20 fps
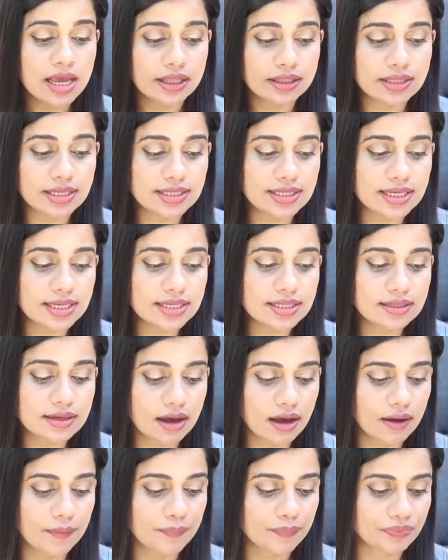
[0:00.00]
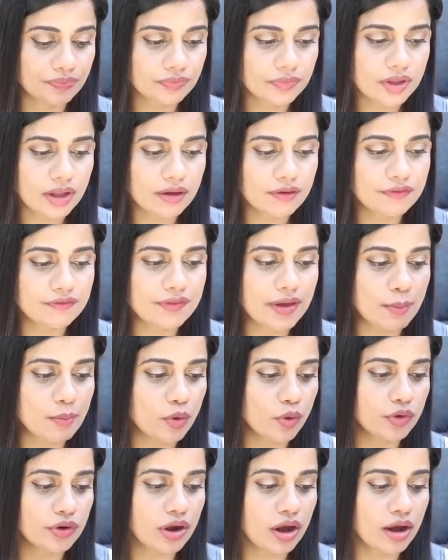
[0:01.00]
This is a
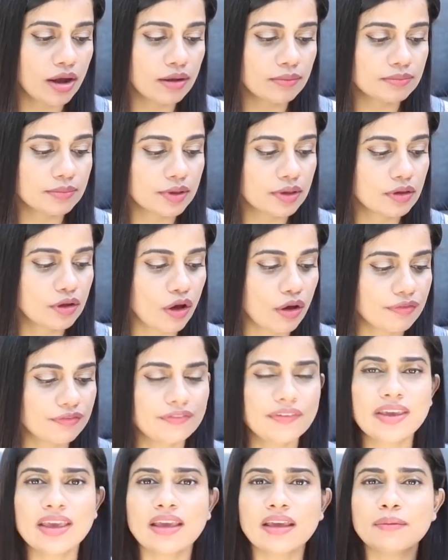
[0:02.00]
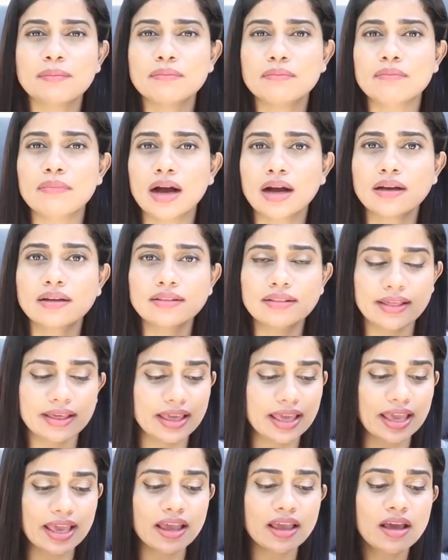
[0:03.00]
Femora coffee mug
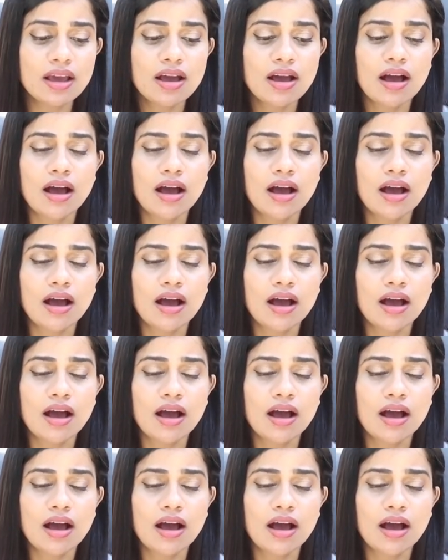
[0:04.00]
thingy.